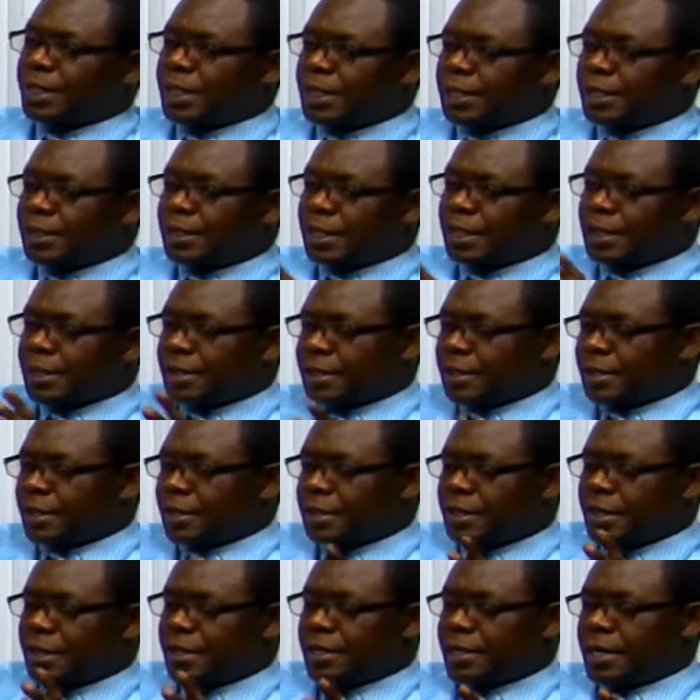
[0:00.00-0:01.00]
There's a
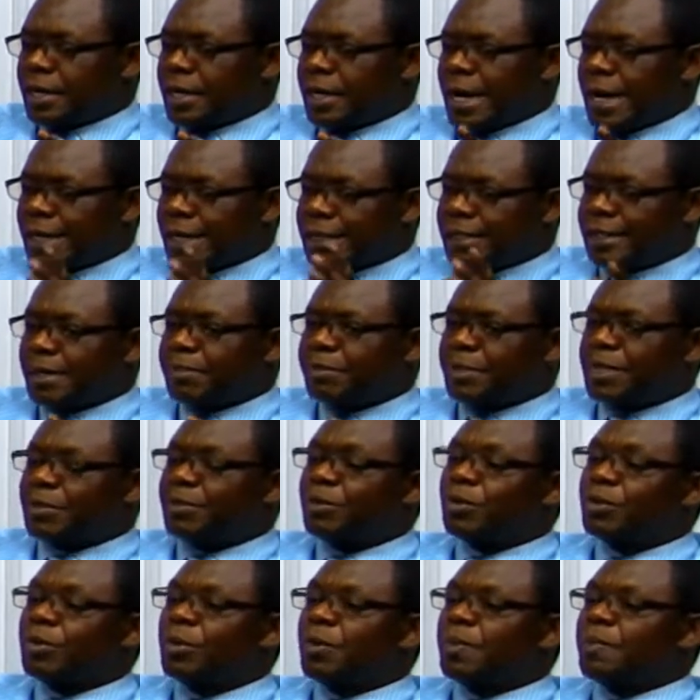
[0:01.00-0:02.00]
certain
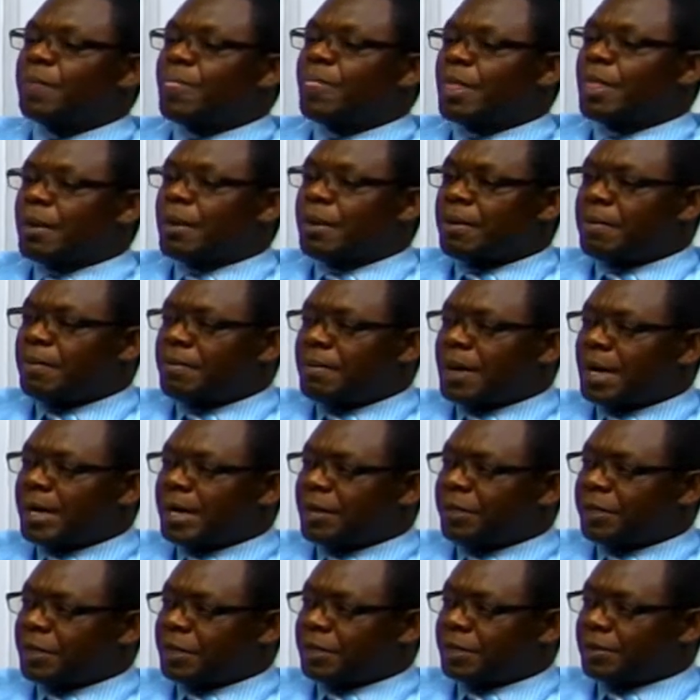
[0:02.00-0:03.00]
acceptable
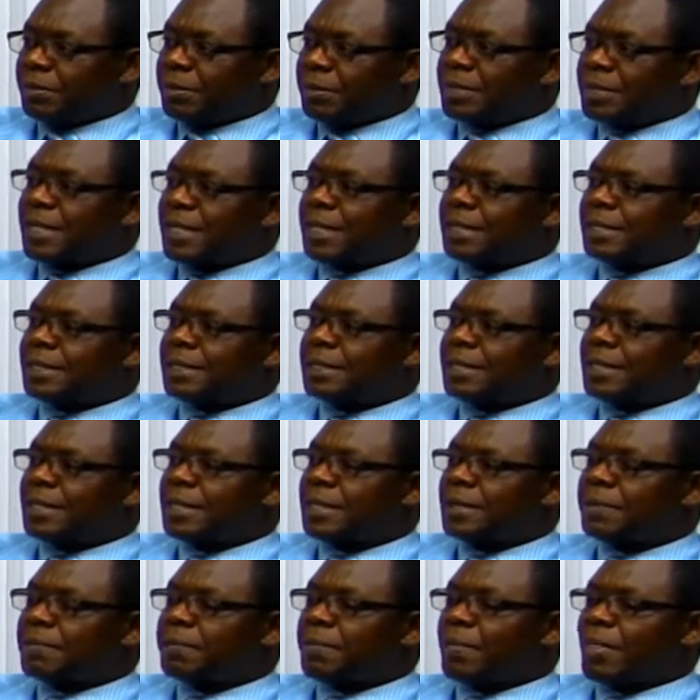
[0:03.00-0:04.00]
mannerisms that
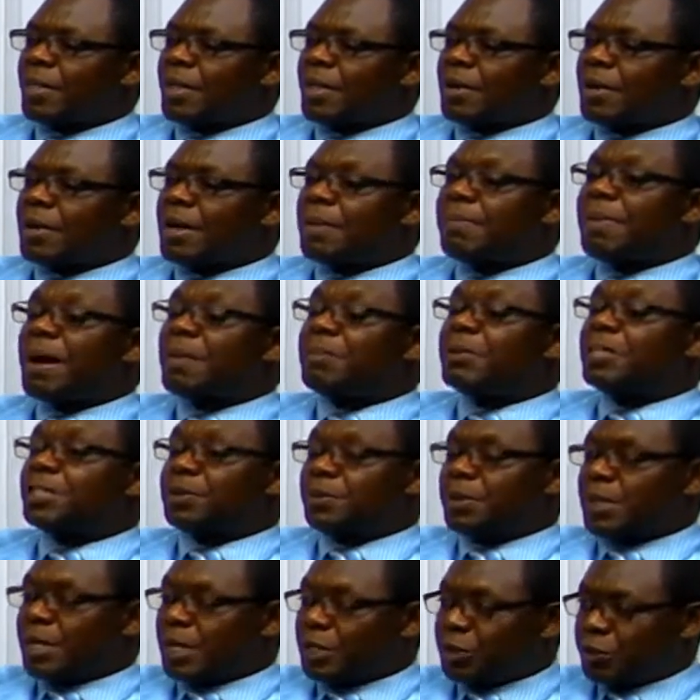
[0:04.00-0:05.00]
public
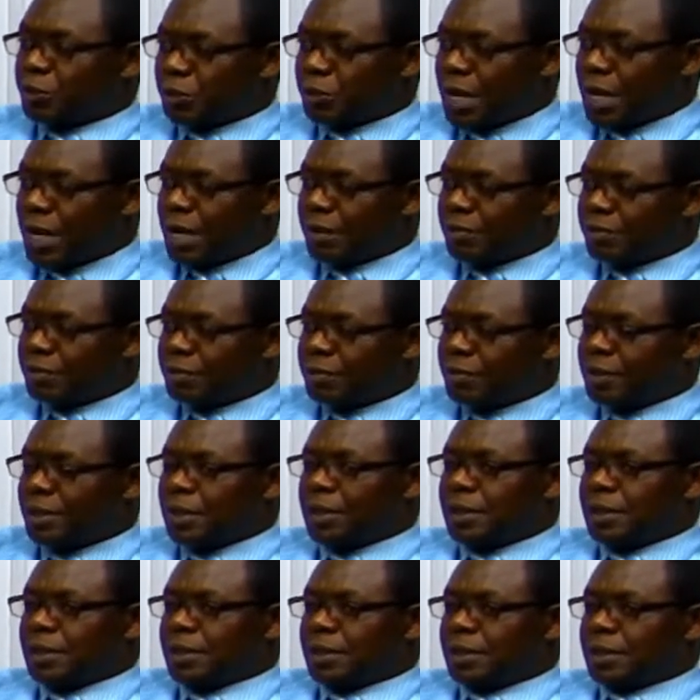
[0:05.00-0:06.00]
speaker should have.
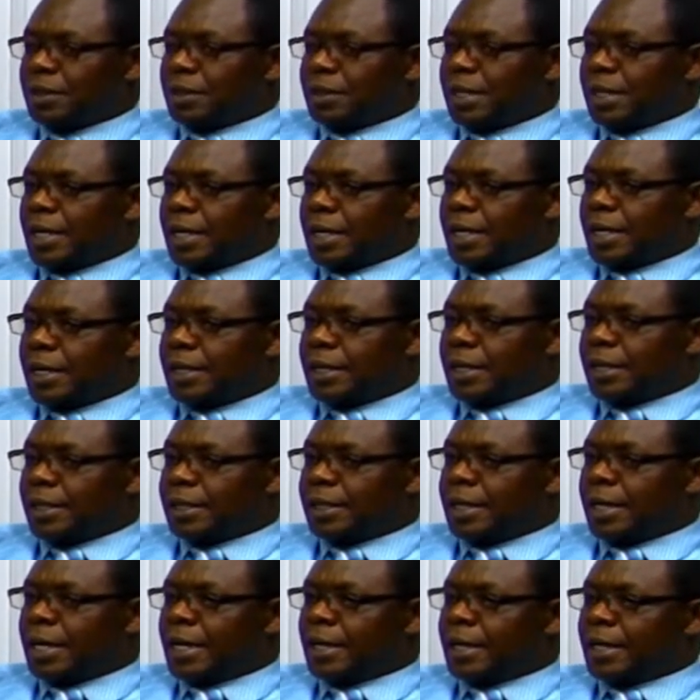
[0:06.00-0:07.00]

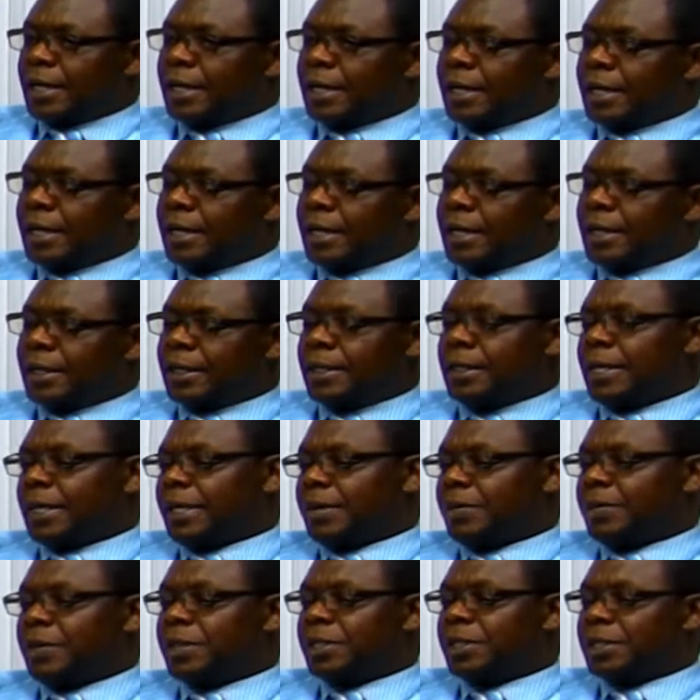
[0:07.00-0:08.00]
In
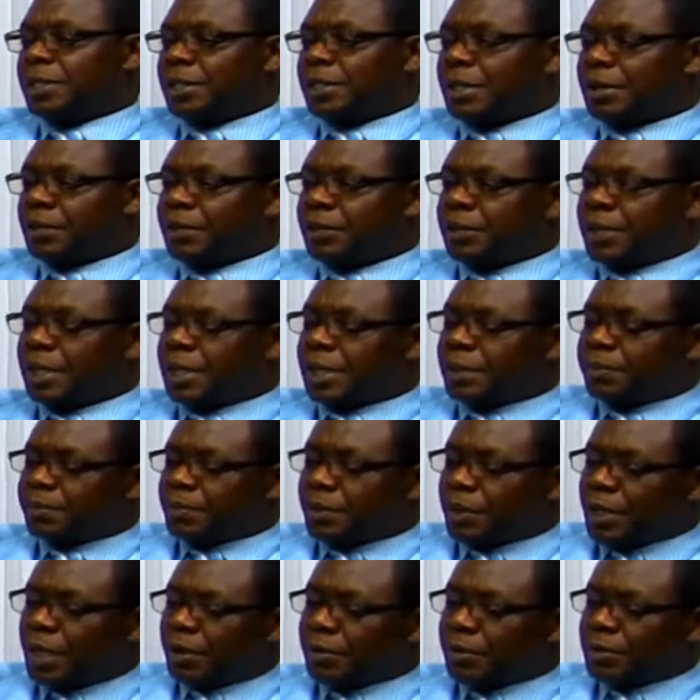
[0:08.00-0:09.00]
other words, I
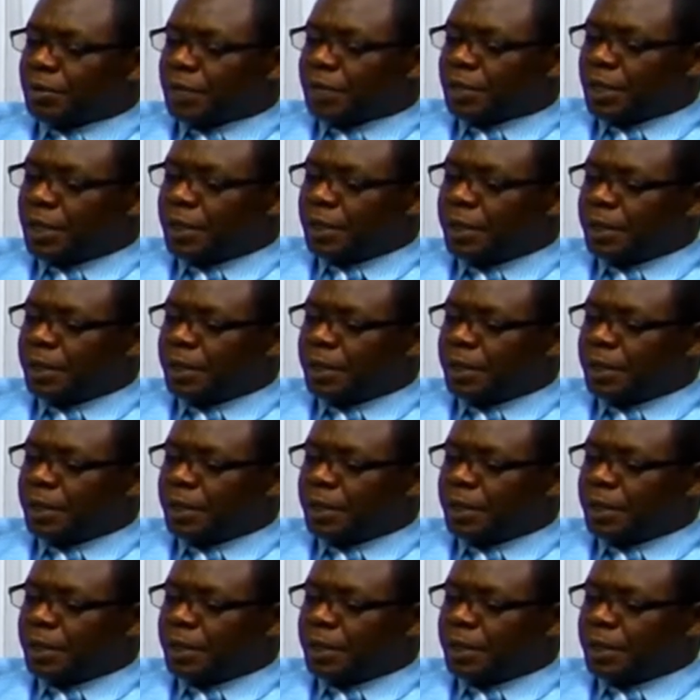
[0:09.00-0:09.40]
would say